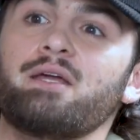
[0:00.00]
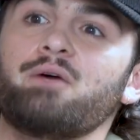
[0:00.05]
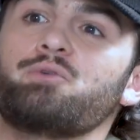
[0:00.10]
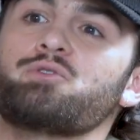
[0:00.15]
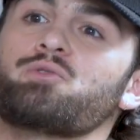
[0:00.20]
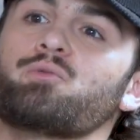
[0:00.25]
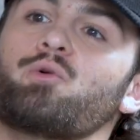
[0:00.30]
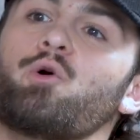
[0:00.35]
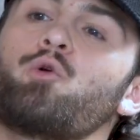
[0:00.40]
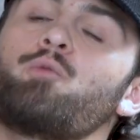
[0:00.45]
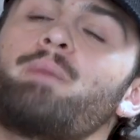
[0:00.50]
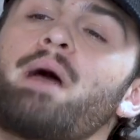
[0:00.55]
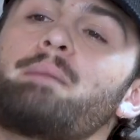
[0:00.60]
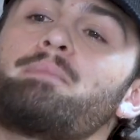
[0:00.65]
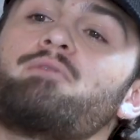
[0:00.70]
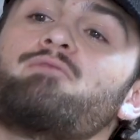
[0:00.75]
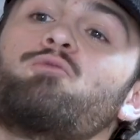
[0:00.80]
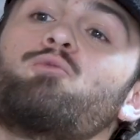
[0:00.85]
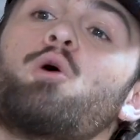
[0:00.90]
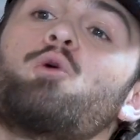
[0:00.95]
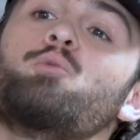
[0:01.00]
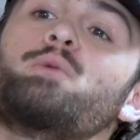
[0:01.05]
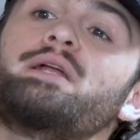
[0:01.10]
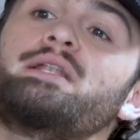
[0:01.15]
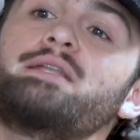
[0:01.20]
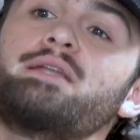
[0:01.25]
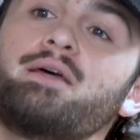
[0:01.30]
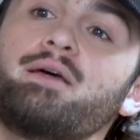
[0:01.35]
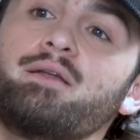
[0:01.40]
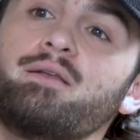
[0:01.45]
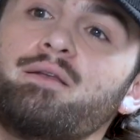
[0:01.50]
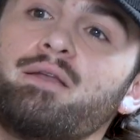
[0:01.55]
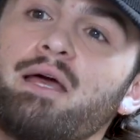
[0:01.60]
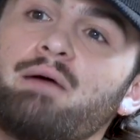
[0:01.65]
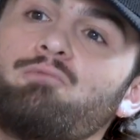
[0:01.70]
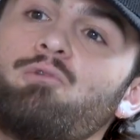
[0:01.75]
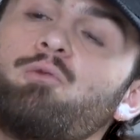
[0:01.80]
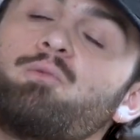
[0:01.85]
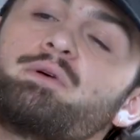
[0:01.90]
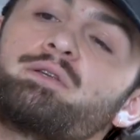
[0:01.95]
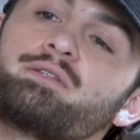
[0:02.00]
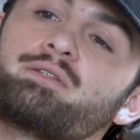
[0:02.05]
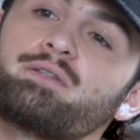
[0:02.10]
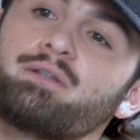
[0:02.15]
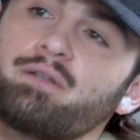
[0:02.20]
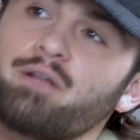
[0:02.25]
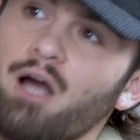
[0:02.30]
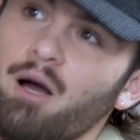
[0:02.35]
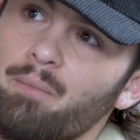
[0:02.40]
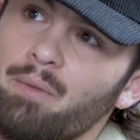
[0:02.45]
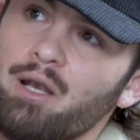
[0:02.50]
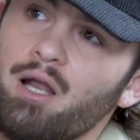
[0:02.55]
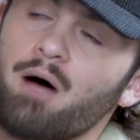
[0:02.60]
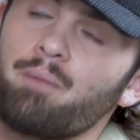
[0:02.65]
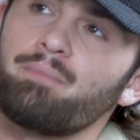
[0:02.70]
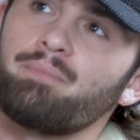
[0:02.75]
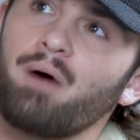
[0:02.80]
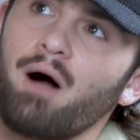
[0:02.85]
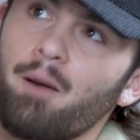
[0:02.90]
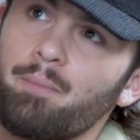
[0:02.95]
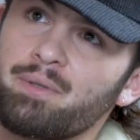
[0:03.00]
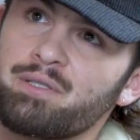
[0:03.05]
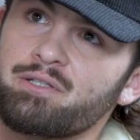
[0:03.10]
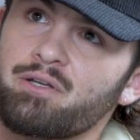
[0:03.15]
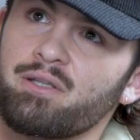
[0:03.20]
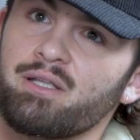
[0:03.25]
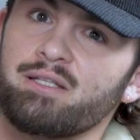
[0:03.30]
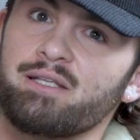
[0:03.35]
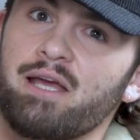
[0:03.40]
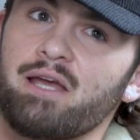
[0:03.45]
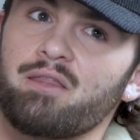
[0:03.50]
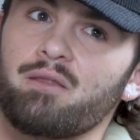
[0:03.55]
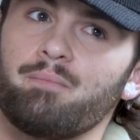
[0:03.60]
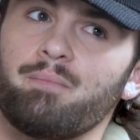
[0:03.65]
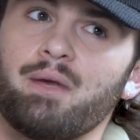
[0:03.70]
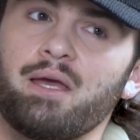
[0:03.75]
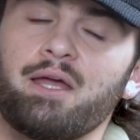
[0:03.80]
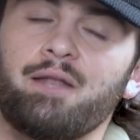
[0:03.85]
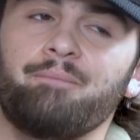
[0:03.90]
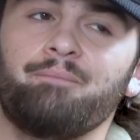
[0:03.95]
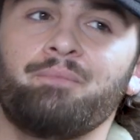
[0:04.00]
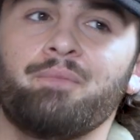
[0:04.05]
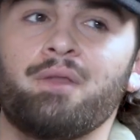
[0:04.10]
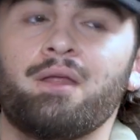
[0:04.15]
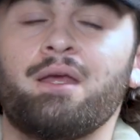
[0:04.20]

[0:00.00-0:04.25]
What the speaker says: It was a roadmap of what we did and what was coming up until the day of the mint.